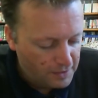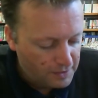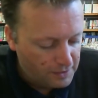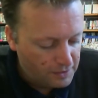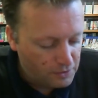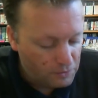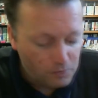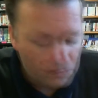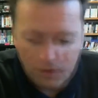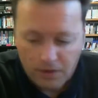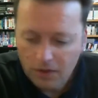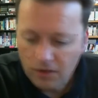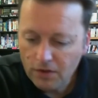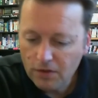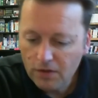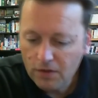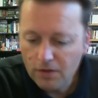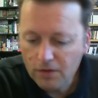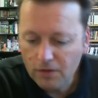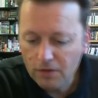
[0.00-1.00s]
little
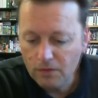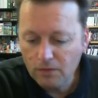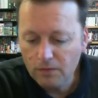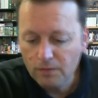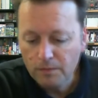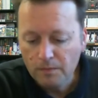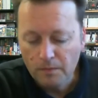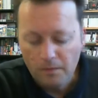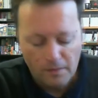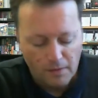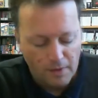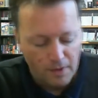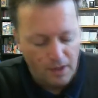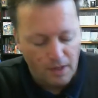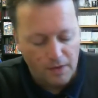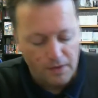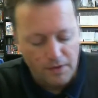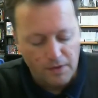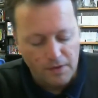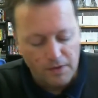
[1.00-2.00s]
additions to
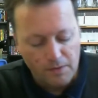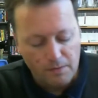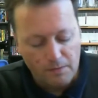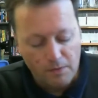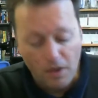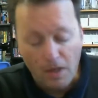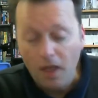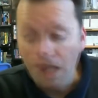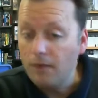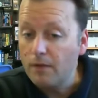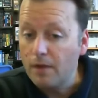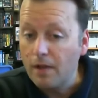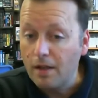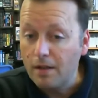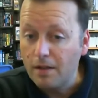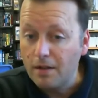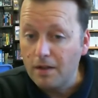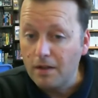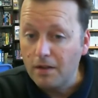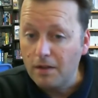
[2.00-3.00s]
a system I haven't had
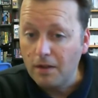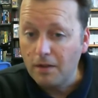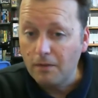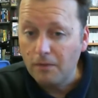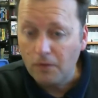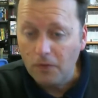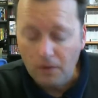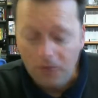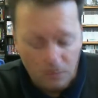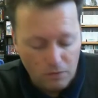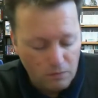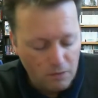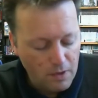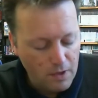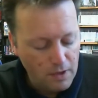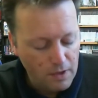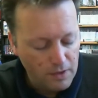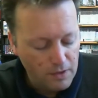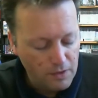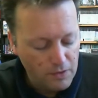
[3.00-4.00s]
anything for a little
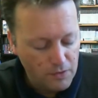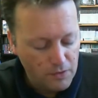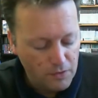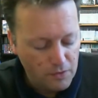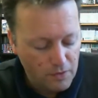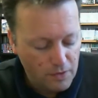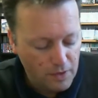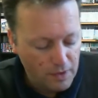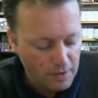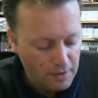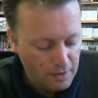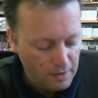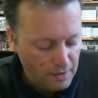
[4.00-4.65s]
while I just thought I'd